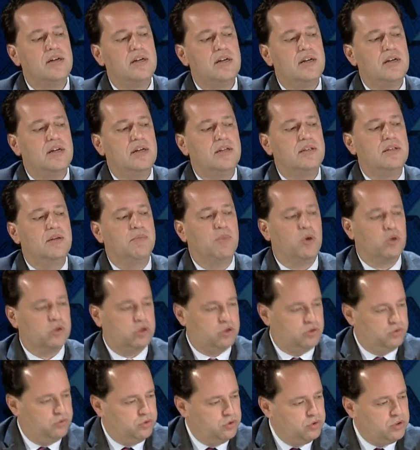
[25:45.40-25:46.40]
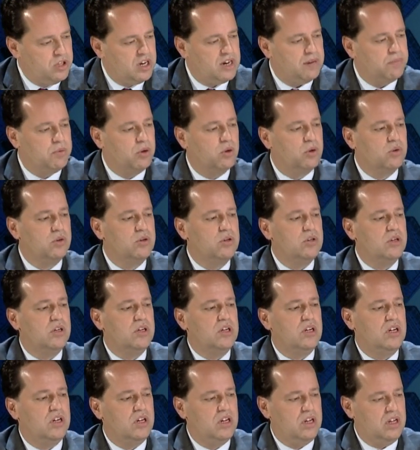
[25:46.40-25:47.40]
the most vulnerable
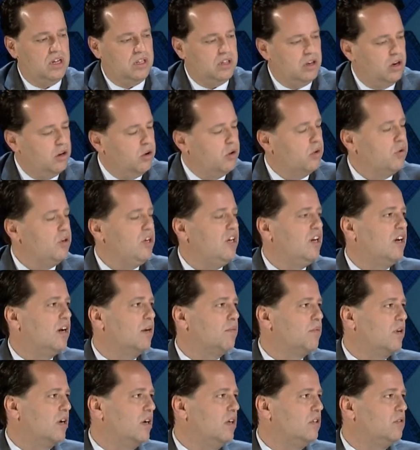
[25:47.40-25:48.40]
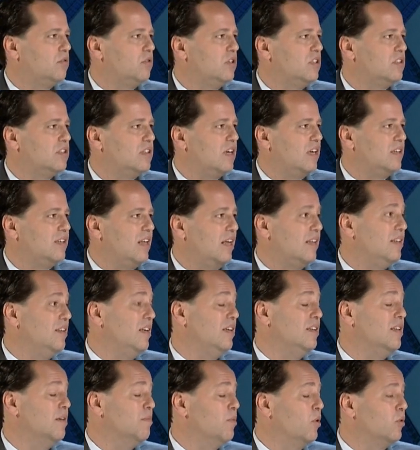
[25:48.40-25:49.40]
and low-income countries that need
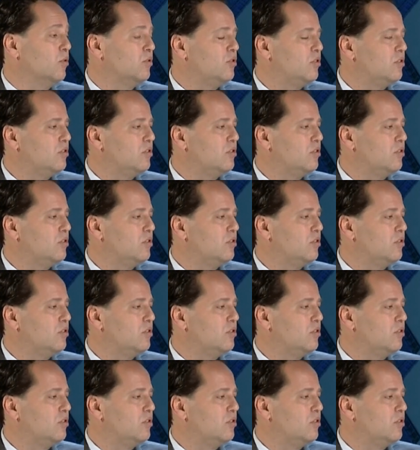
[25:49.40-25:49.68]
the most.